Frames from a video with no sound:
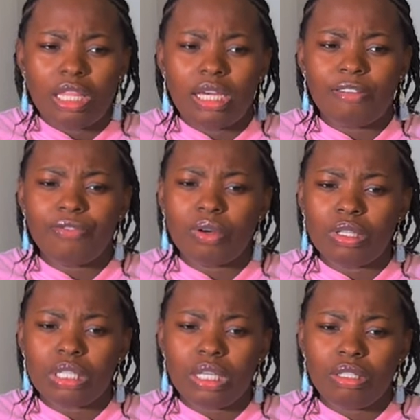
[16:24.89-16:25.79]
that
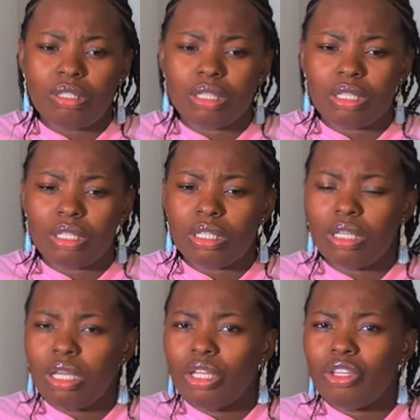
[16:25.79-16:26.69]
falls
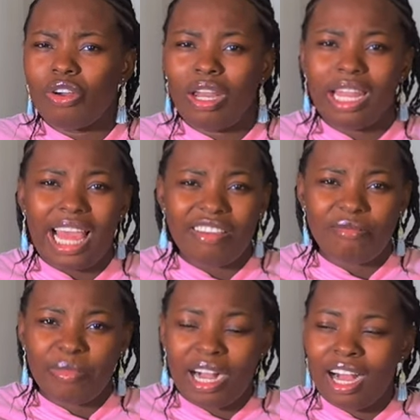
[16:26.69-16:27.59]
into your
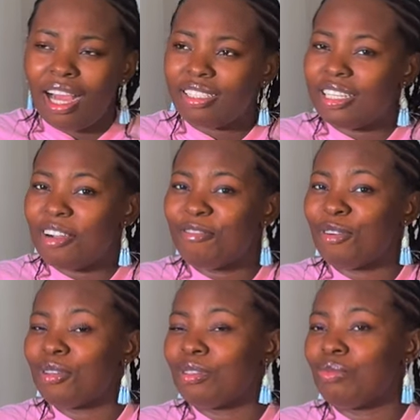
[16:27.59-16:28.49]
live band, that
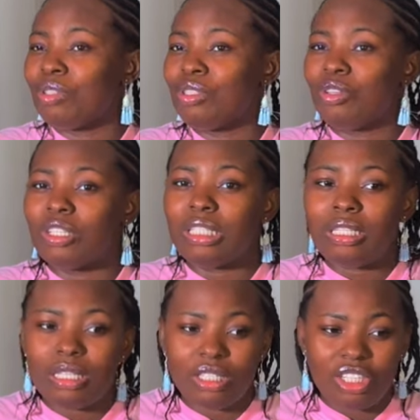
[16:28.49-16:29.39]
falls with your
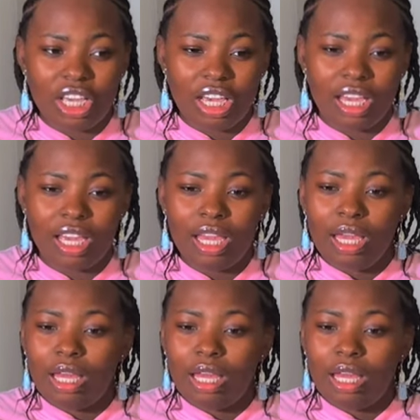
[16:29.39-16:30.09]
DJ,